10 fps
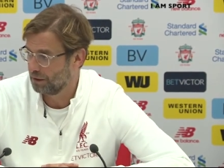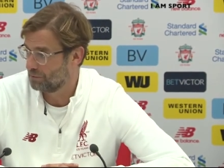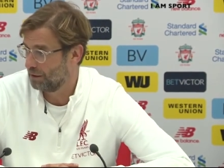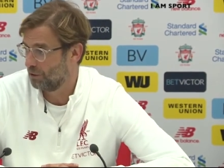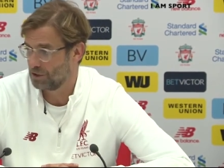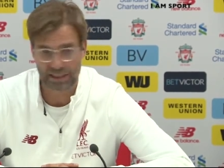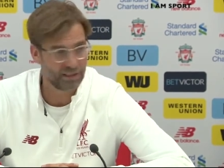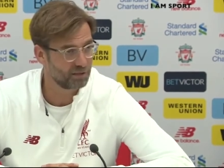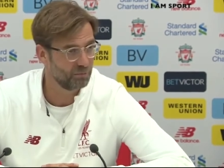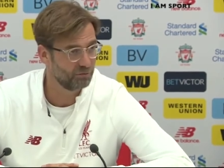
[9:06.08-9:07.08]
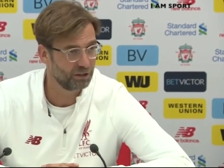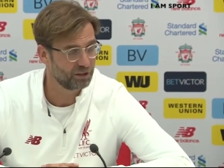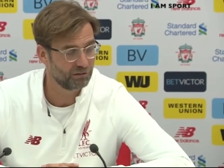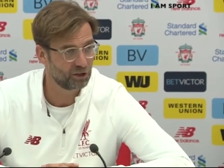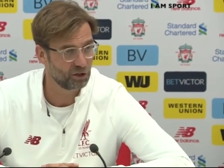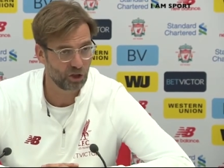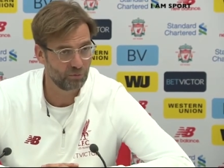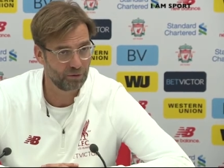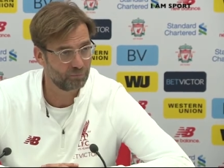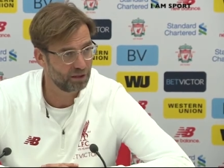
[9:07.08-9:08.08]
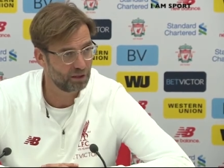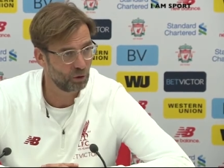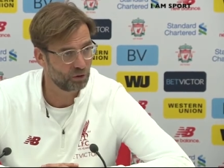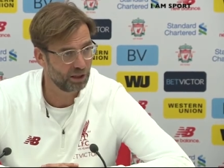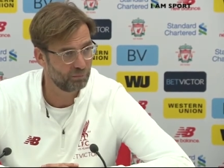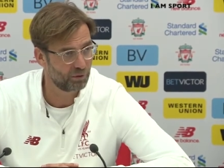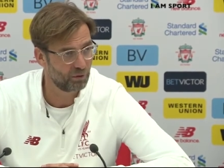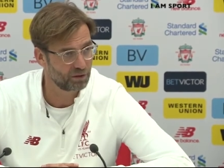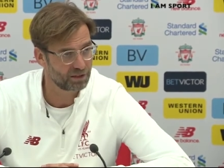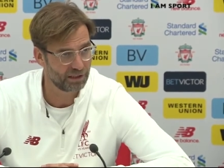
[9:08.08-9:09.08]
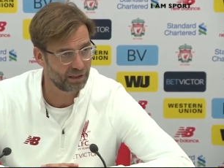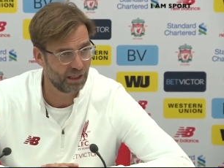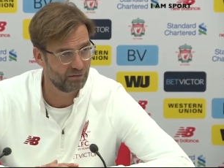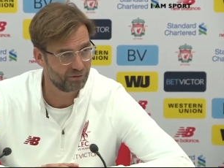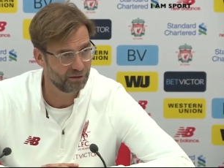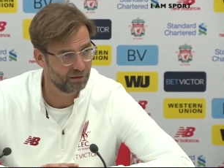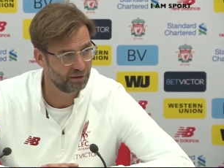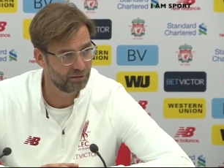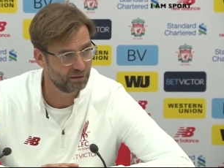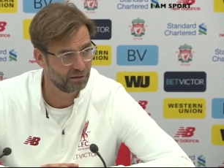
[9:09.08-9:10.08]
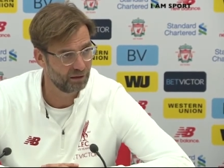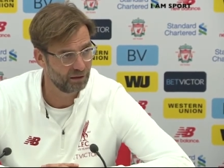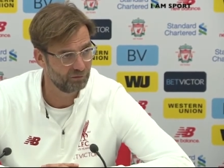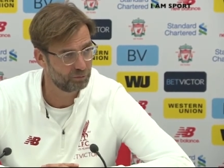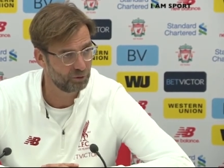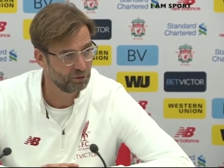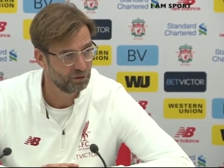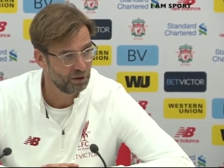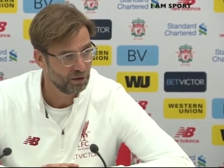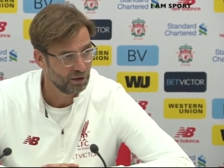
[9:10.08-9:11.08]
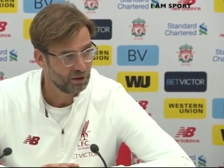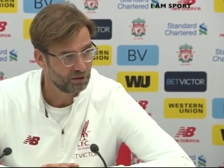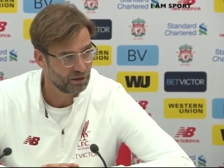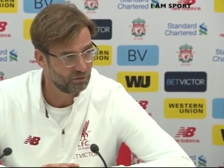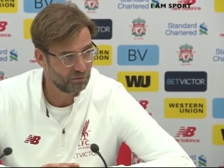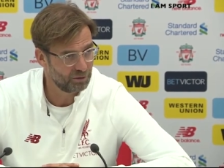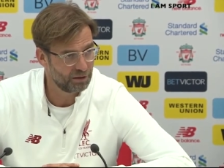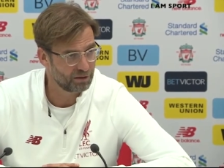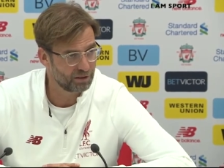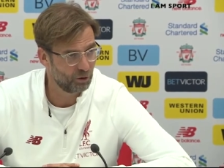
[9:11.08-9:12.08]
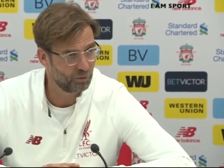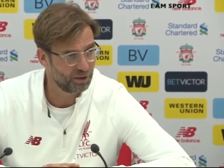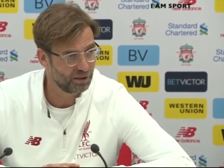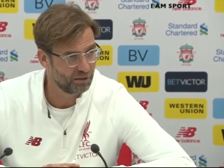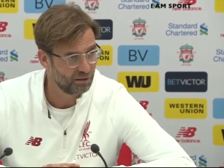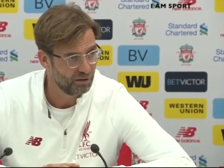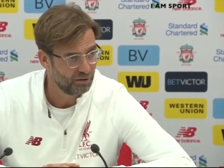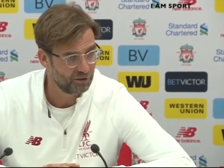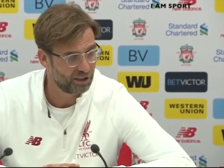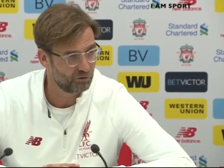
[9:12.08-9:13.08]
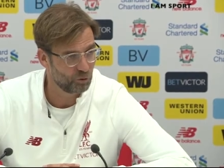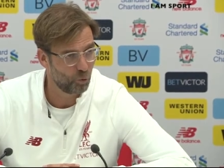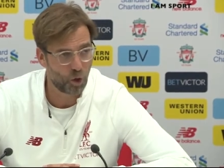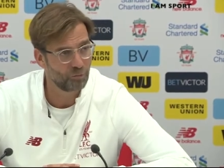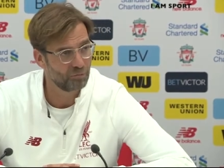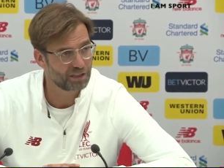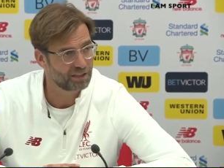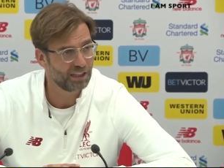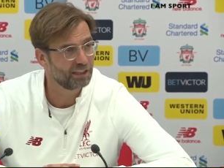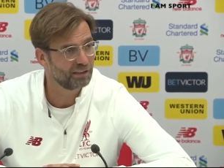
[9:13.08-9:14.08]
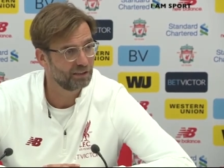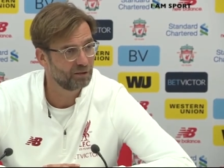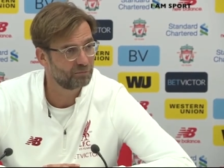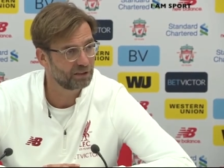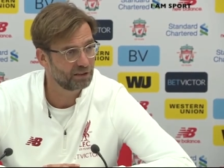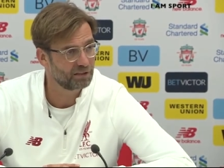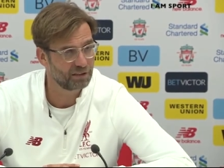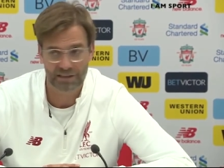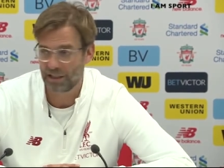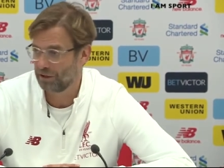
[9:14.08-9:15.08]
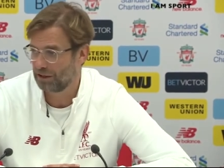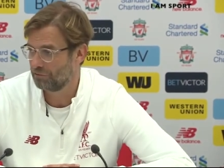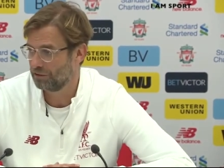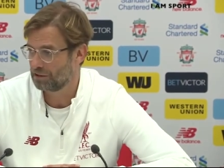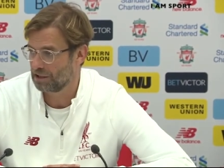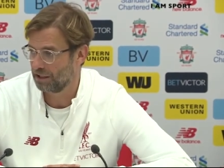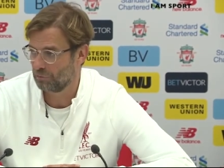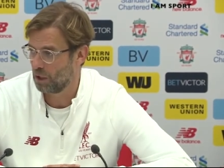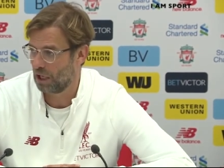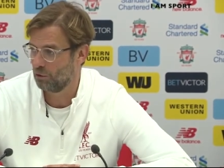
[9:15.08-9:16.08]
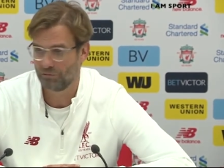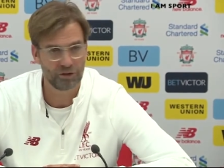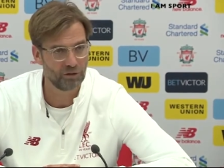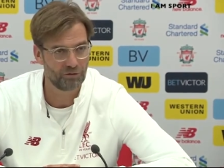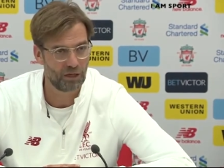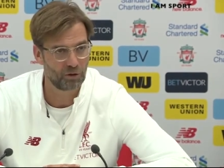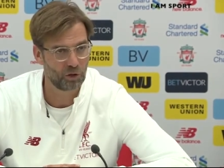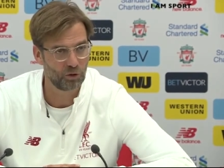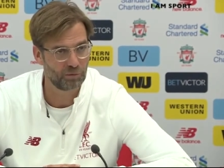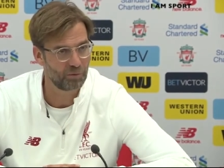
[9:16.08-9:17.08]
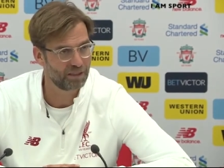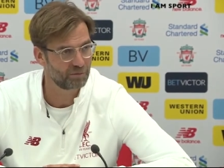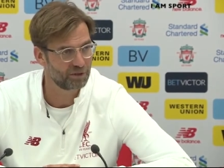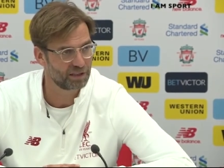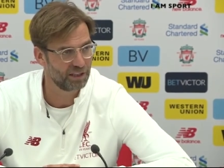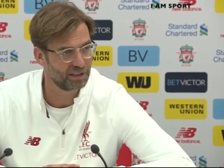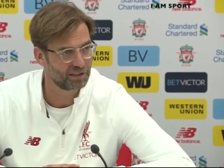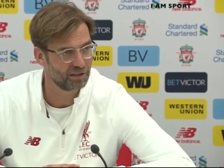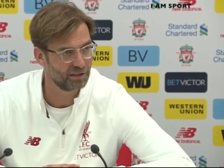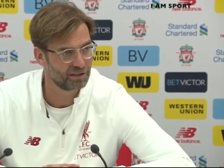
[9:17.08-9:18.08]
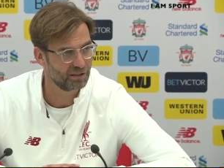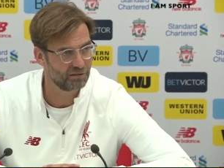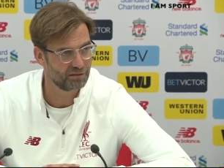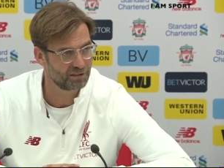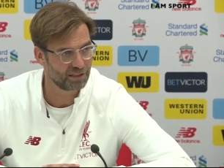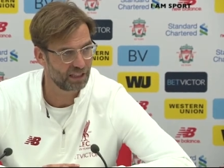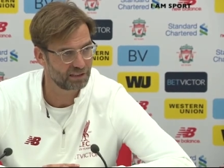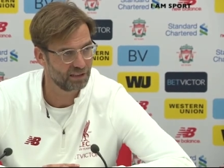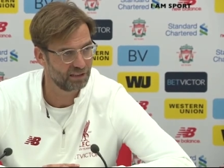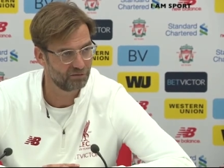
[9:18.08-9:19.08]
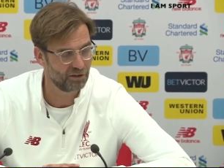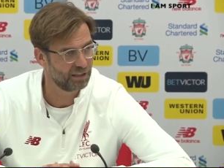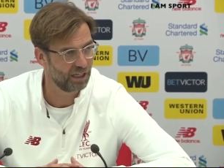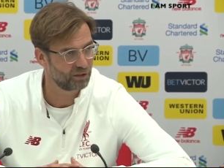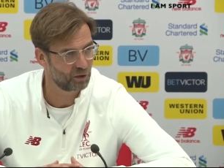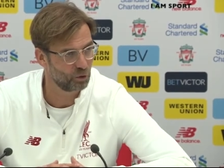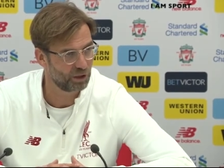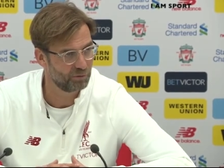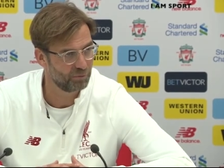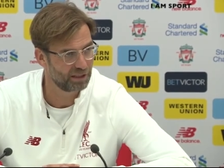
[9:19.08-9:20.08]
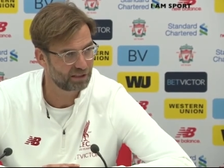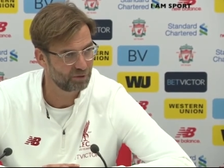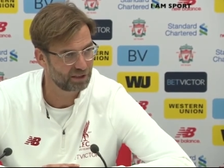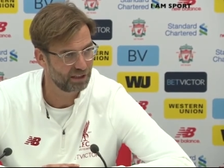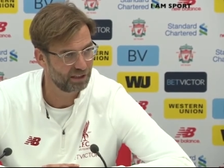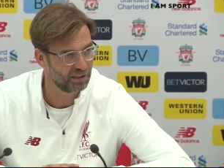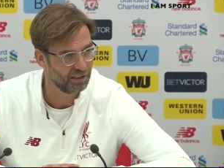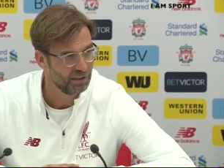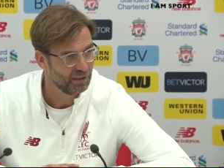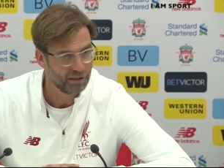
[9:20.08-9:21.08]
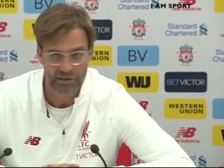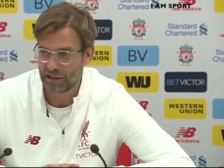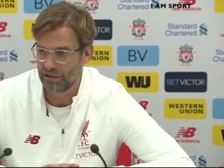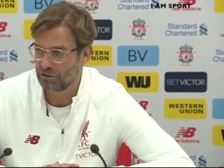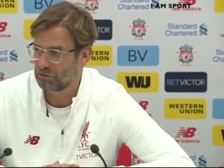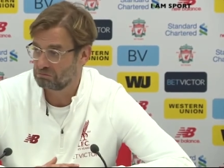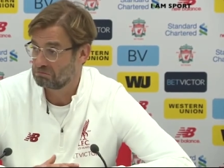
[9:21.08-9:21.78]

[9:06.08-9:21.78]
It's, as I said, it's a very difficult job to be a goalkeeper or a centre-half in Liverpool, so because nobody forgives you one mistake, obviously. Since I'm in, it feels like, wow, if our goalkeeper makes a mistake, it's a disaster, and if any other goalkeeper makes a mistake, then